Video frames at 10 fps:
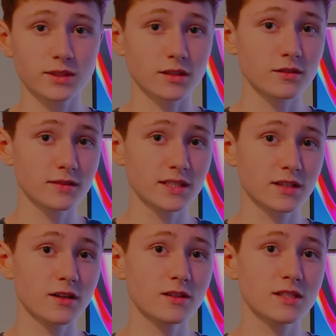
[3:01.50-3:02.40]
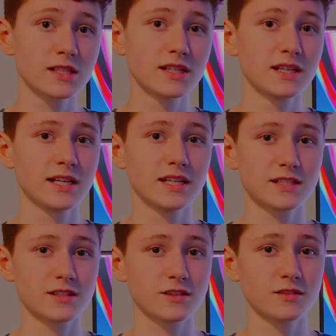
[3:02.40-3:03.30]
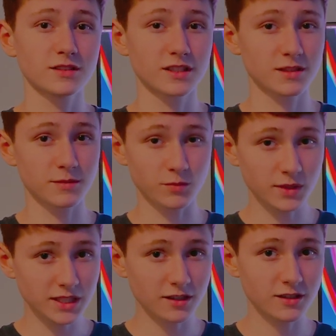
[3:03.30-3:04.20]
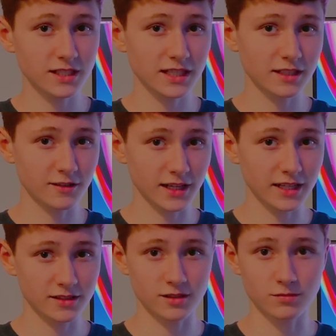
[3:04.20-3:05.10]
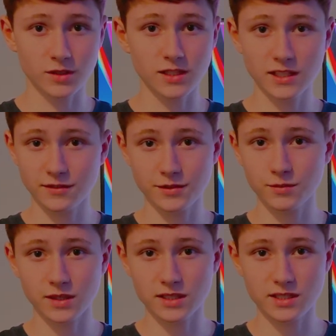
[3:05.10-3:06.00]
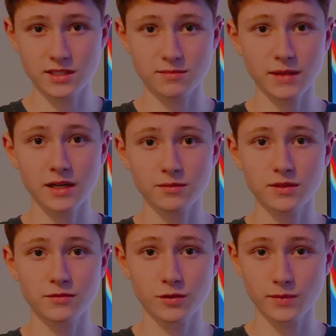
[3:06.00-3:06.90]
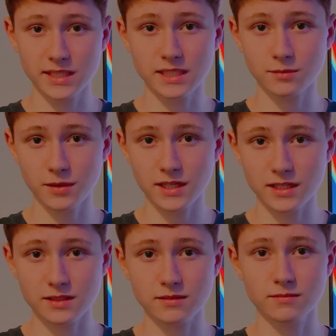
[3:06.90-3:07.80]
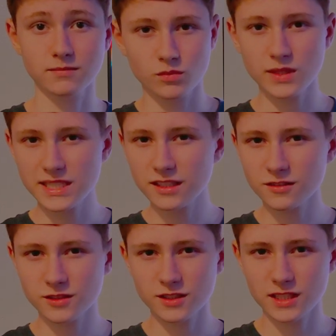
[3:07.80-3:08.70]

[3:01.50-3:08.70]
with all of these cards, and so it's been really hard to get your hands on one if you wanted to just buy one for retail price. Resellers